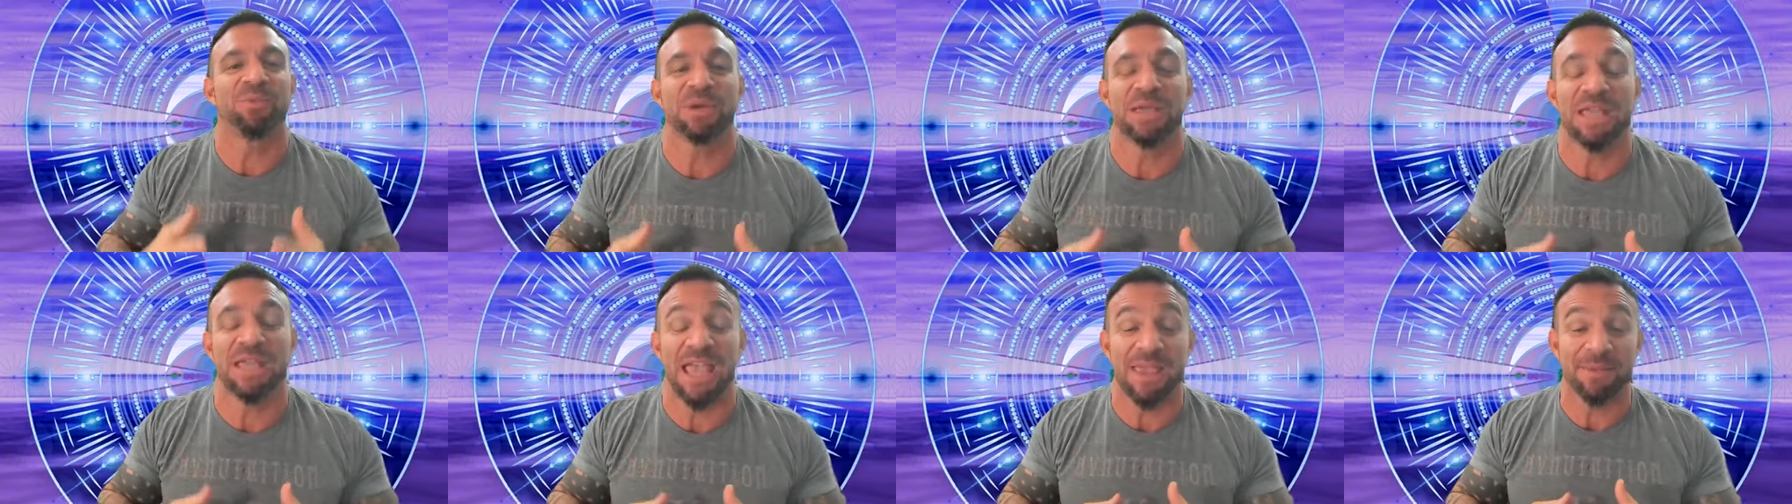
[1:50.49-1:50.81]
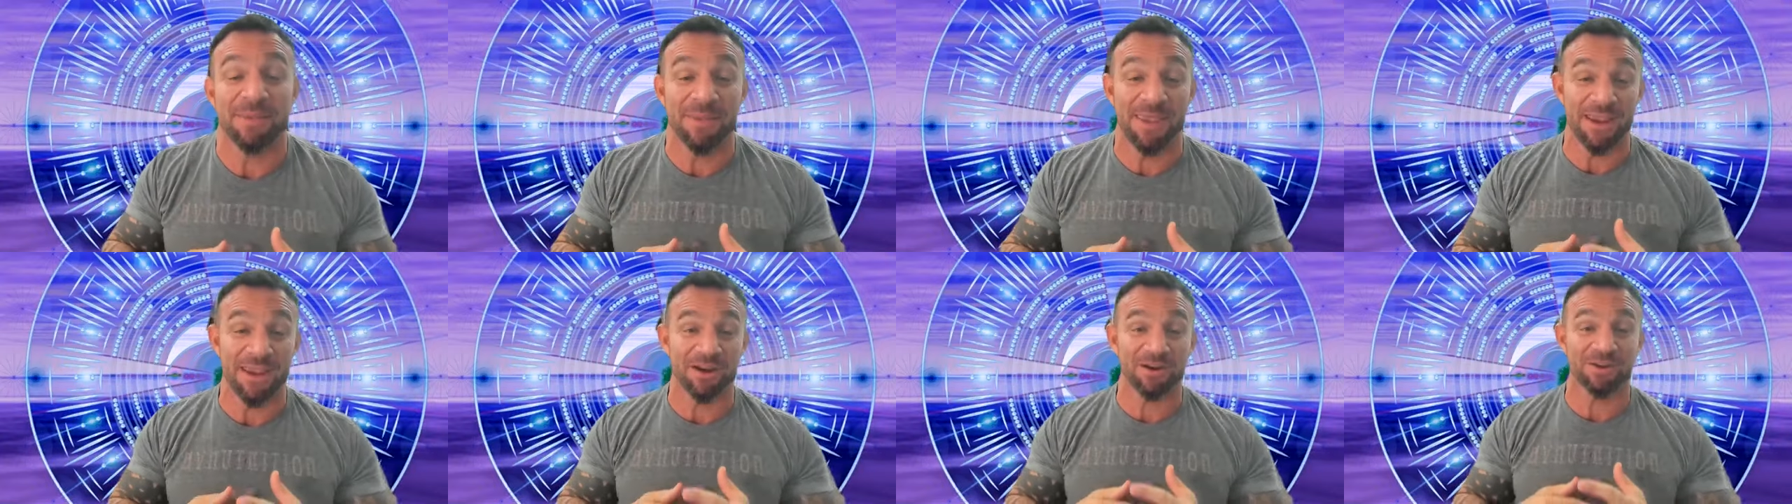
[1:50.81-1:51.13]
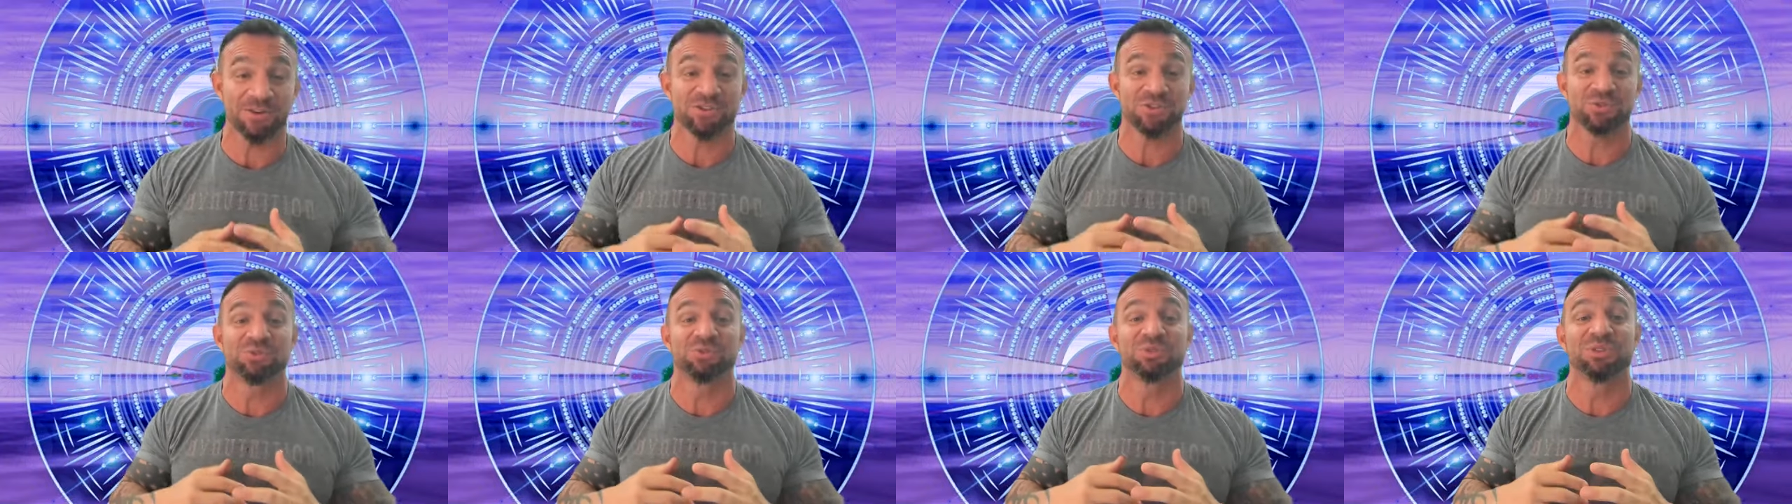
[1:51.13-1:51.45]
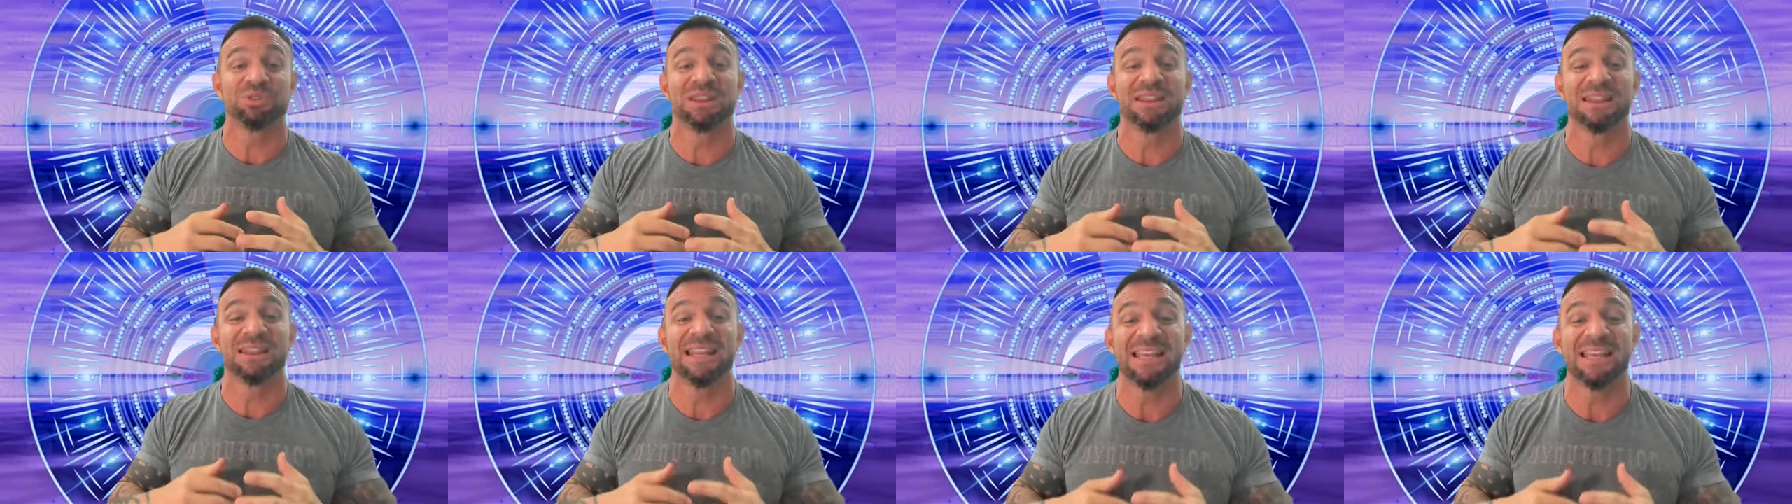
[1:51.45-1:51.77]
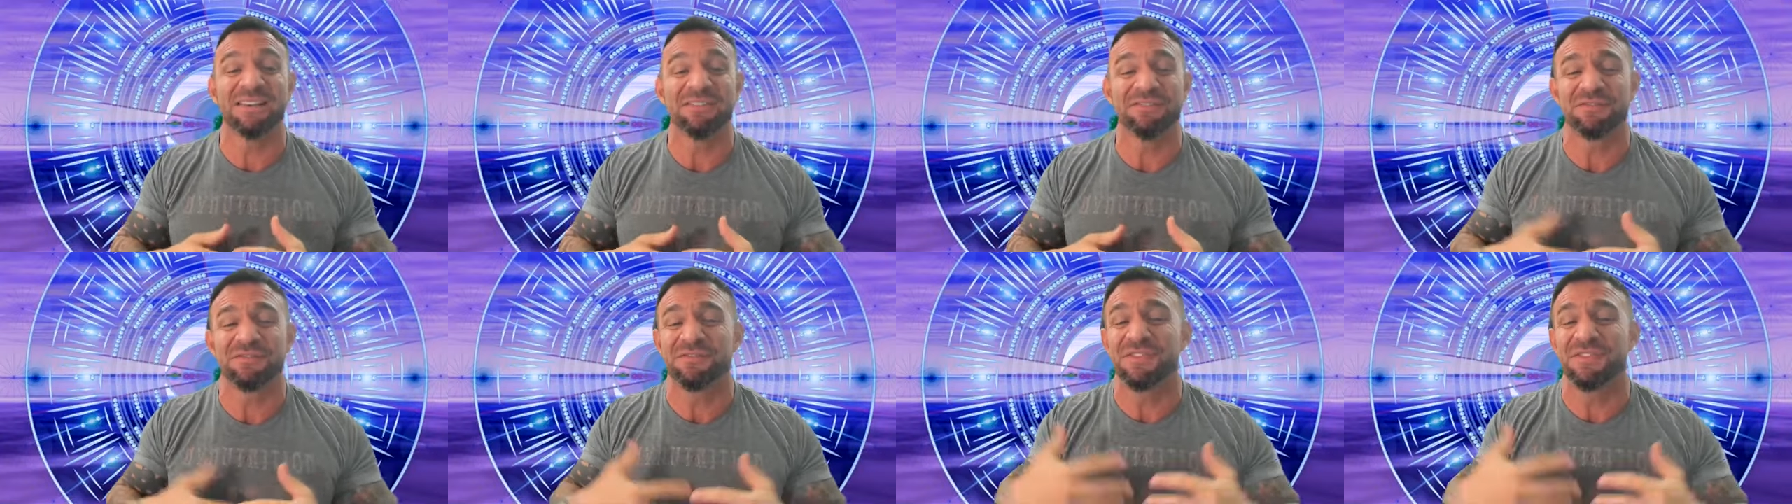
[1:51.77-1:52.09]
We came here to
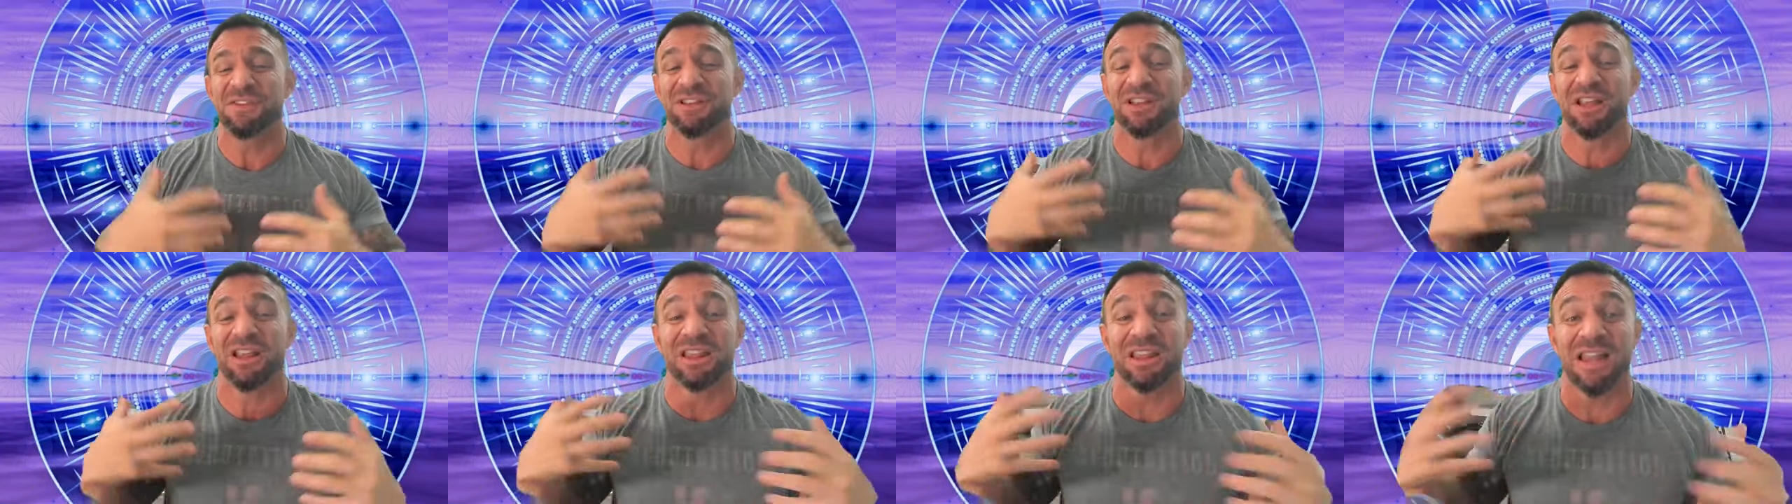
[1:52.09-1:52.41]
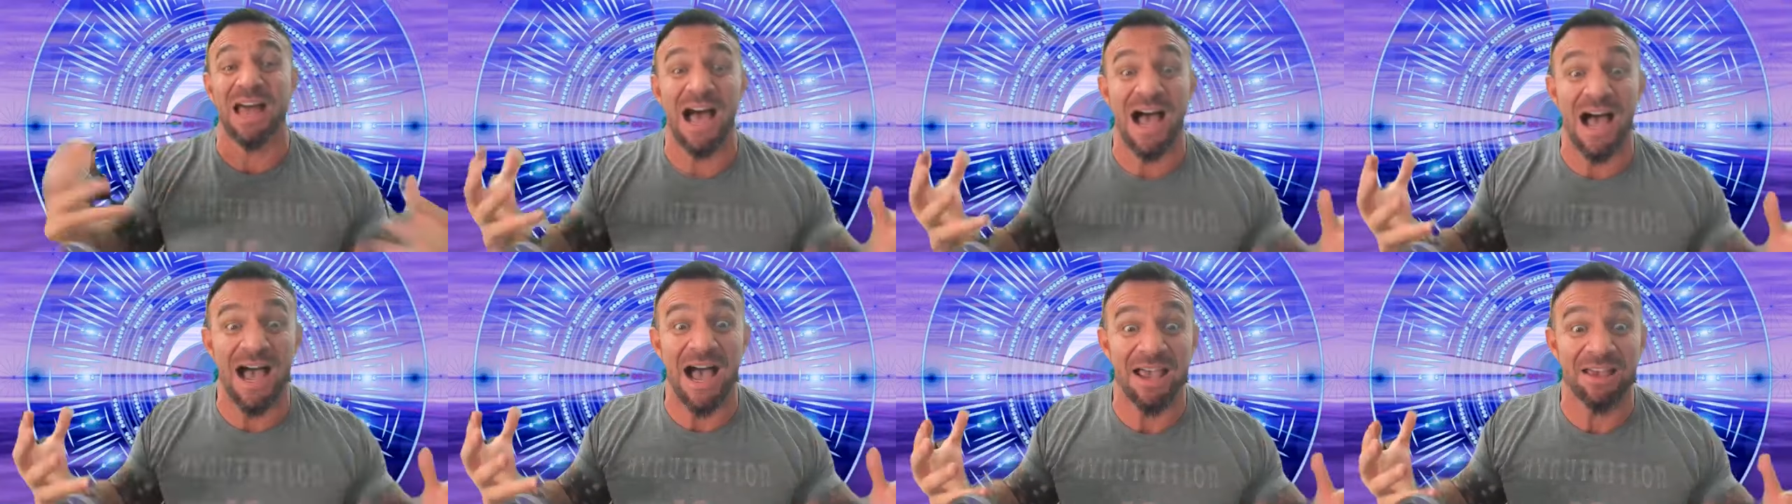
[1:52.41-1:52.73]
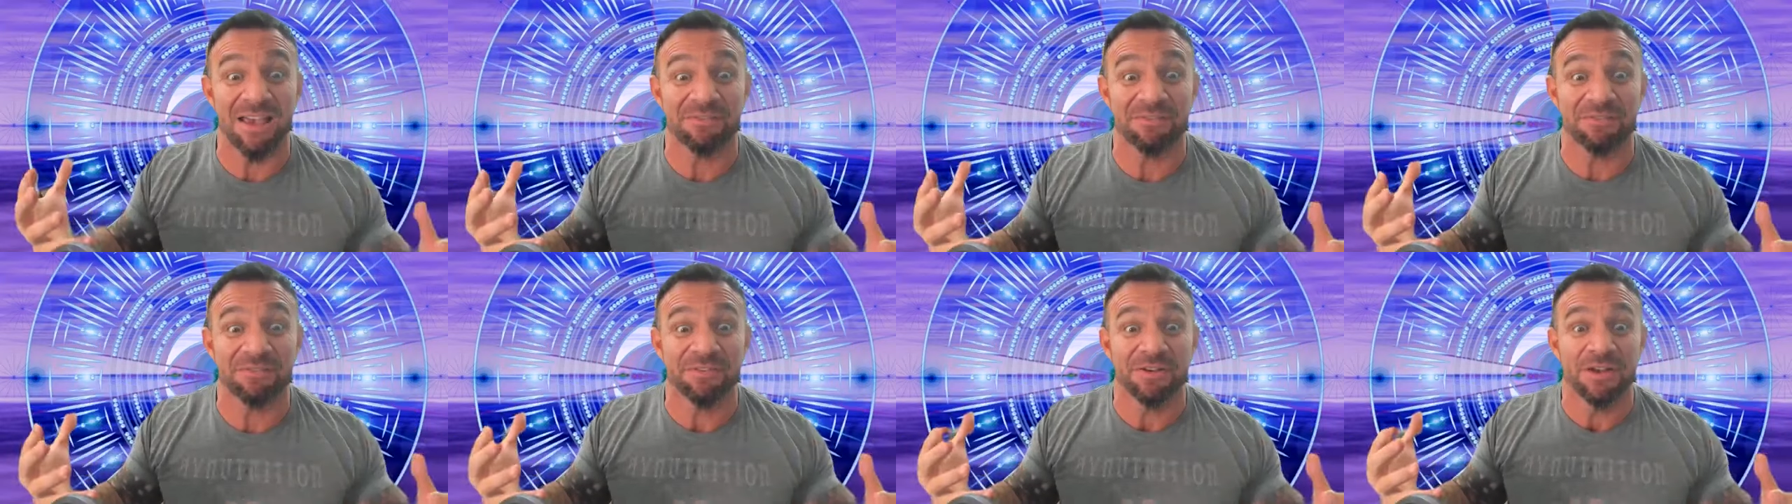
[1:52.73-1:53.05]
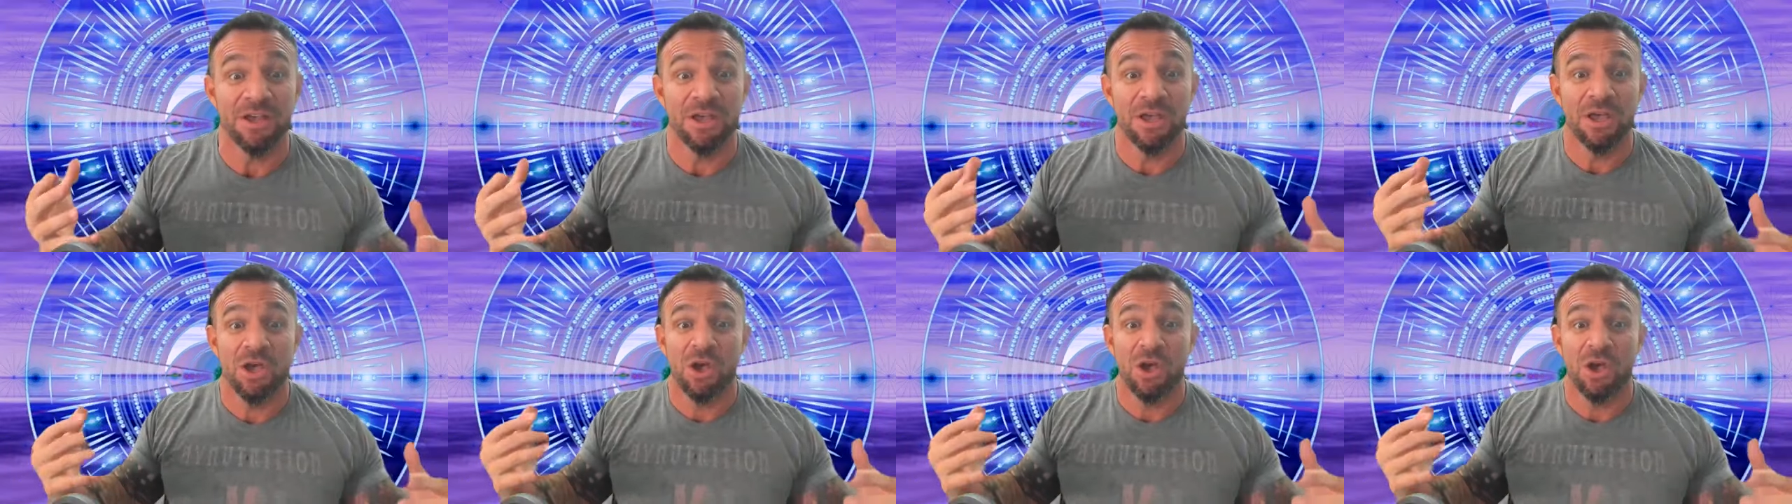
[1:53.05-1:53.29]
live, feel alive.